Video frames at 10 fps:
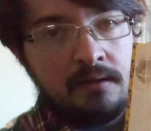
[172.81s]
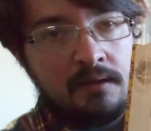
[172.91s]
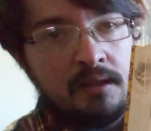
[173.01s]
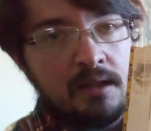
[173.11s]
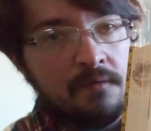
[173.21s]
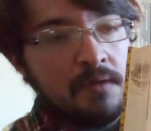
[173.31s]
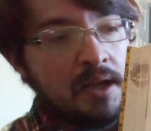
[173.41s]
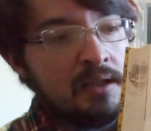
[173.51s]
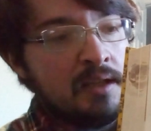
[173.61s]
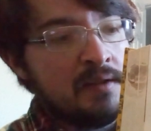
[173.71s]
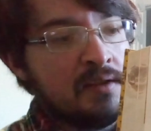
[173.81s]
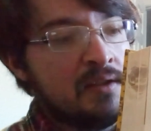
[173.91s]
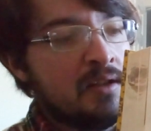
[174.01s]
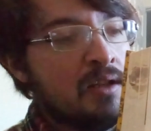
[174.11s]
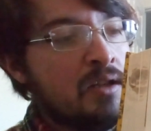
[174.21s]
You can find
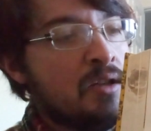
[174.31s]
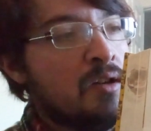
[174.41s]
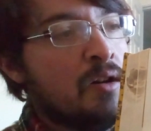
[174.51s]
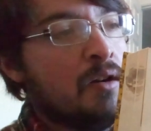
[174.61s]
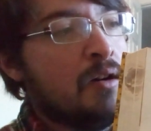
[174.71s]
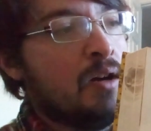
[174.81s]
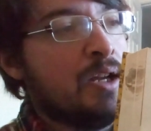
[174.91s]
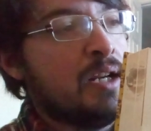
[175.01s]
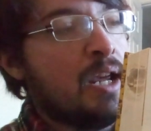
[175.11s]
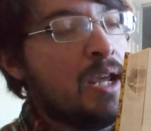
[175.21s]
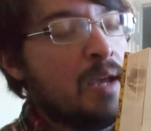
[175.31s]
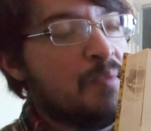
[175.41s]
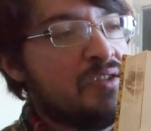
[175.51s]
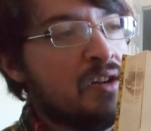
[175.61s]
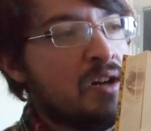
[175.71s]
this on
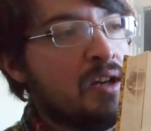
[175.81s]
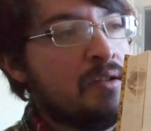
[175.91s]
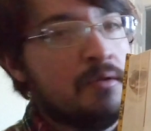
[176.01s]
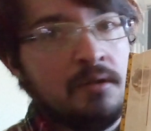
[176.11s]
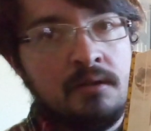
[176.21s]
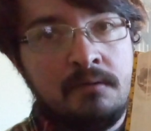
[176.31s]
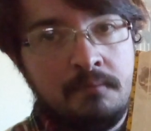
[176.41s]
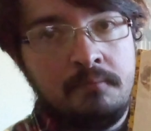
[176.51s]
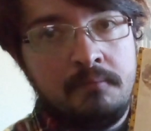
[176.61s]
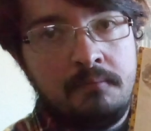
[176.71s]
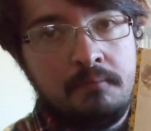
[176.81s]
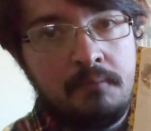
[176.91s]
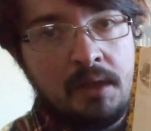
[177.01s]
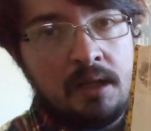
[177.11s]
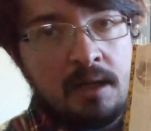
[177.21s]
Amazon or
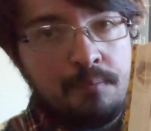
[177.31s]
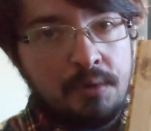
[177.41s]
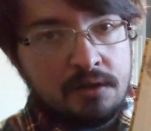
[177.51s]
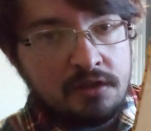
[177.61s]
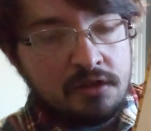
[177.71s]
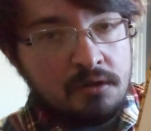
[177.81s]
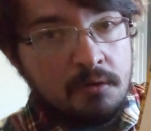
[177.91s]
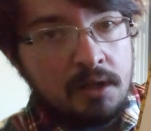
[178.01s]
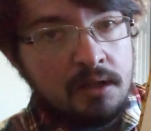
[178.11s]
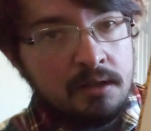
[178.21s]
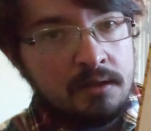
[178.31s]
any bookstore.